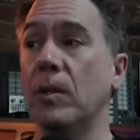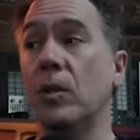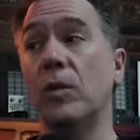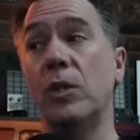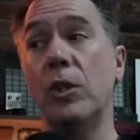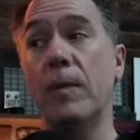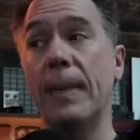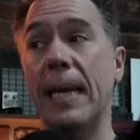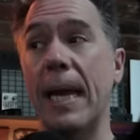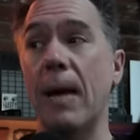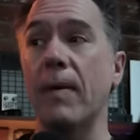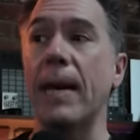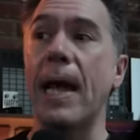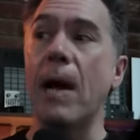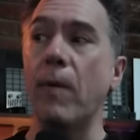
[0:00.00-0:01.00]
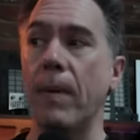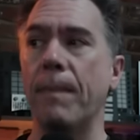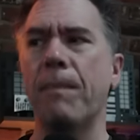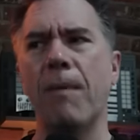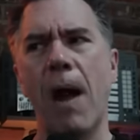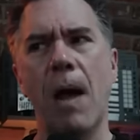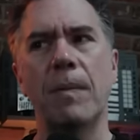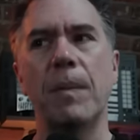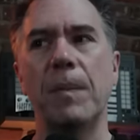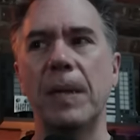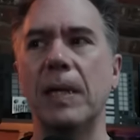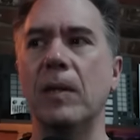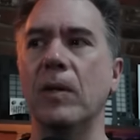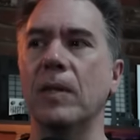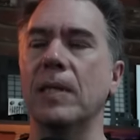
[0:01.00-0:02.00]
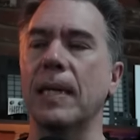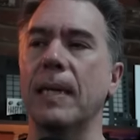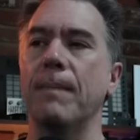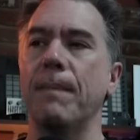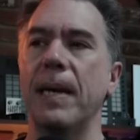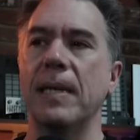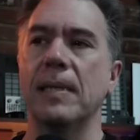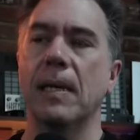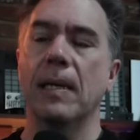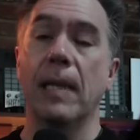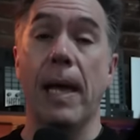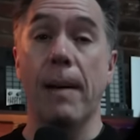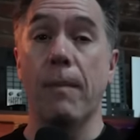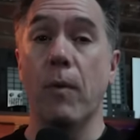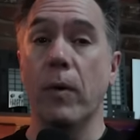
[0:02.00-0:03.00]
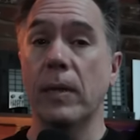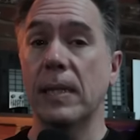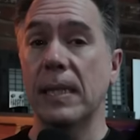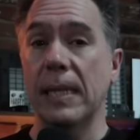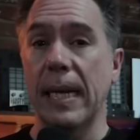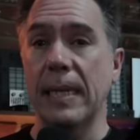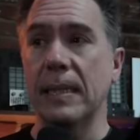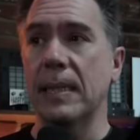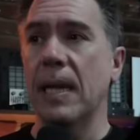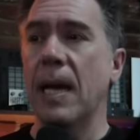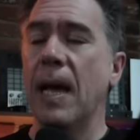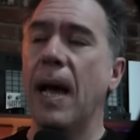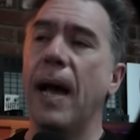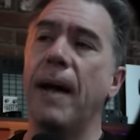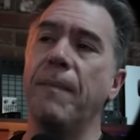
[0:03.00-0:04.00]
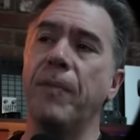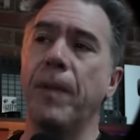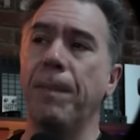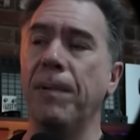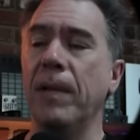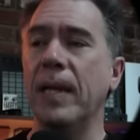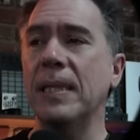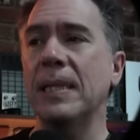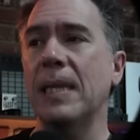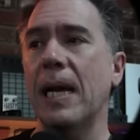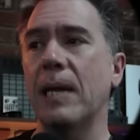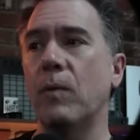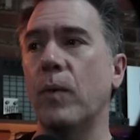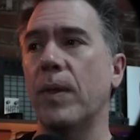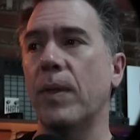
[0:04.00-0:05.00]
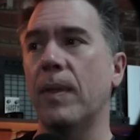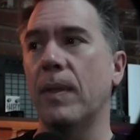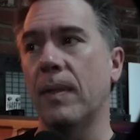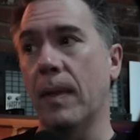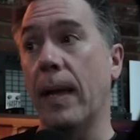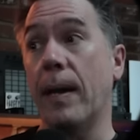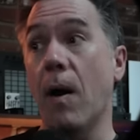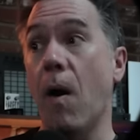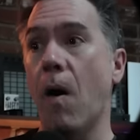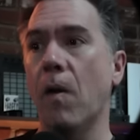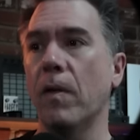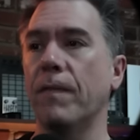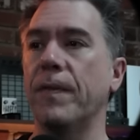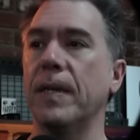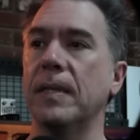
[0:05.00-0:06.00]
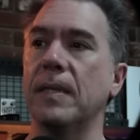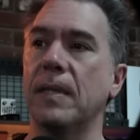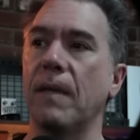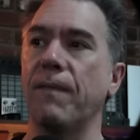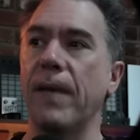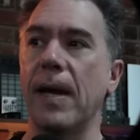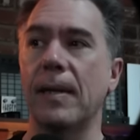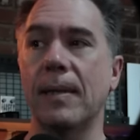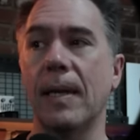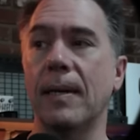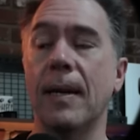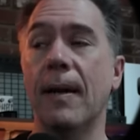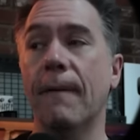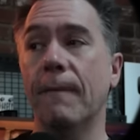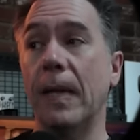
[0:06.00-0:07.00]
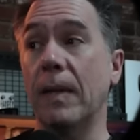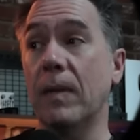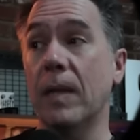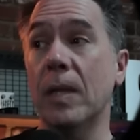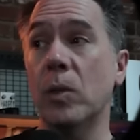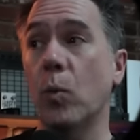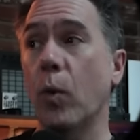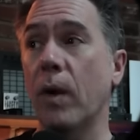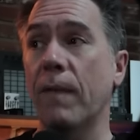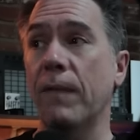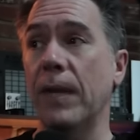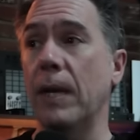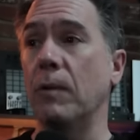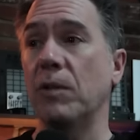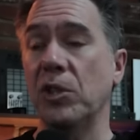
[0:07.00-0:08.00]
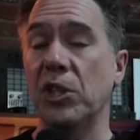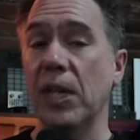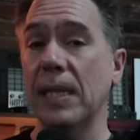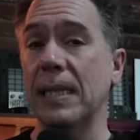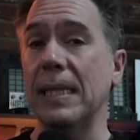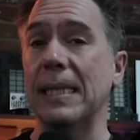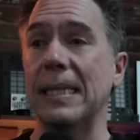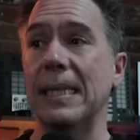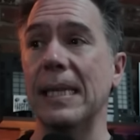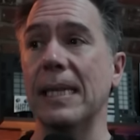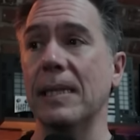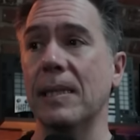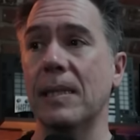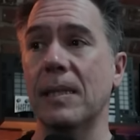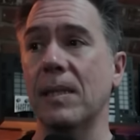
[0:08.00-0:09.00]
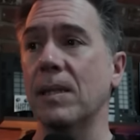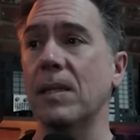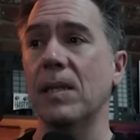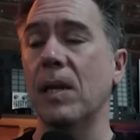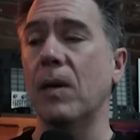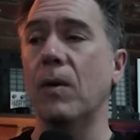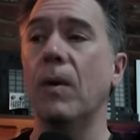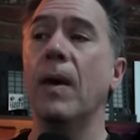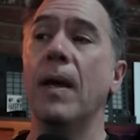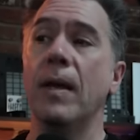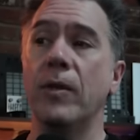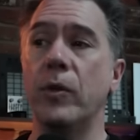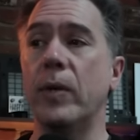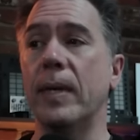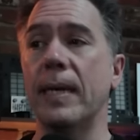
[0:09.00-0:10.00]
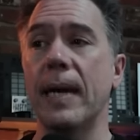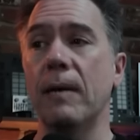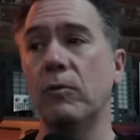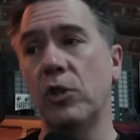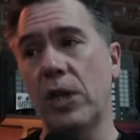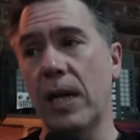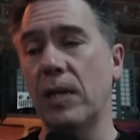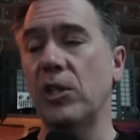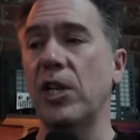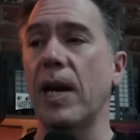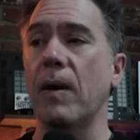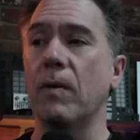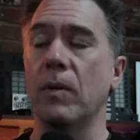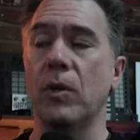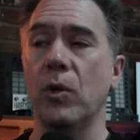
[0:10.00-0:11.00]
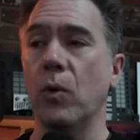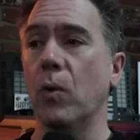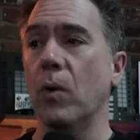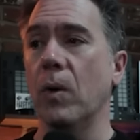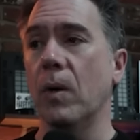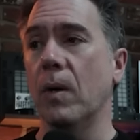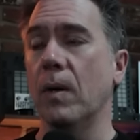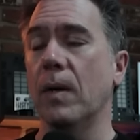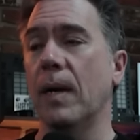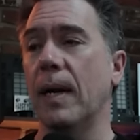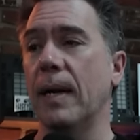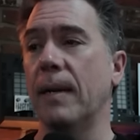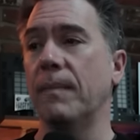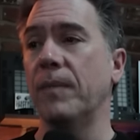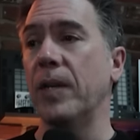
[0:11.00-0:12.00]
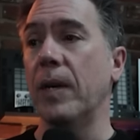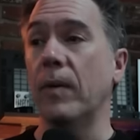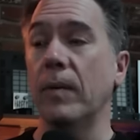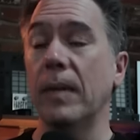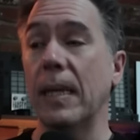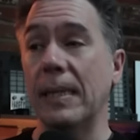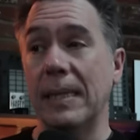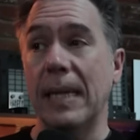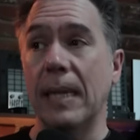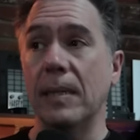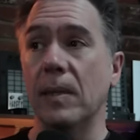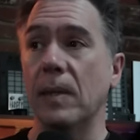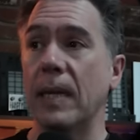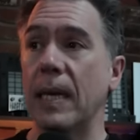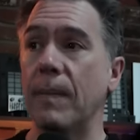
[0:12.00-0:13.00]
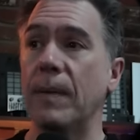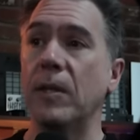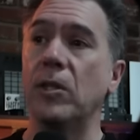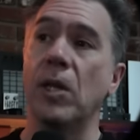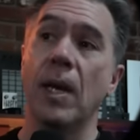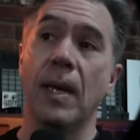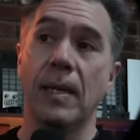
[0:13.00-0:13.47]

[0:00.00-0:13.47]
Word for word: So zooming out now, it probably looks like it makes a lot more sense. Um, the plus side with like all of this is the fact that like this workflow just exists. So you can now change out your, uh, you know, stencil image